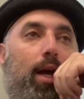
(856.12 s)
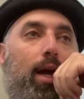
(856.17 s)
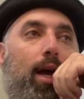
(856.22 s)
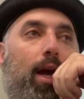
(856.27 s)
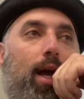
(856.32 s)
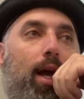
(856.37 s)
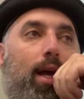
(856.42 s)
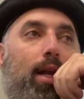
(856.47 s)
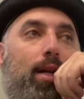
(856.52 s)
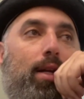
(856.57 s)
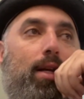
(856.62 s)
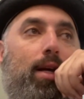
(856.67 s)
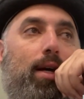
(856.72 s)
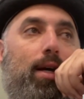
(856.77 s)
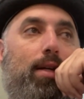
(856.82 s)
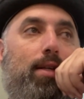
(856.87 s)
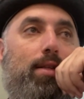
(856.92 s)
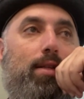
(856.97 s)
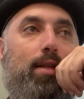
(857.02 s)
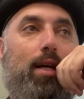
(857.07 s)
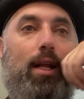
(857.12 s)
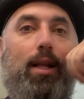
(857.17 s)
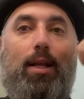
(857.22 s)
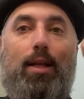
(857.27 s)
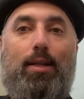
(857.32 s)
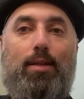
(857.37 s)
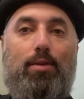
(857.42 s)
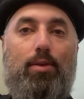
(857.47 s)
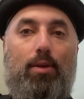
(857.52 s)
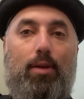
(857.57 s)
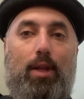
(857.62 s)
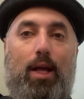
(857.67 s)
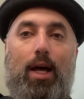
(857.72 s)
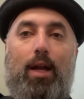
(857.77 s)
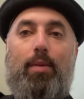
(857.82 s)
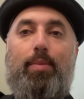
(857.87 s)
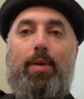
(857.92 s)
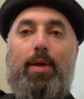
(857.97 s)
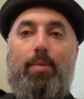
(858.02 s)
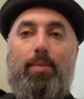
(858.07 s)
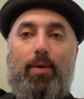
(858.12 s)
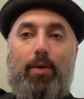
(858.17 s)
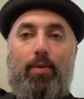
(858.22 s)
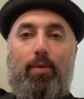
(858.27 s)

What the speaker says: And sell it to a lot of people,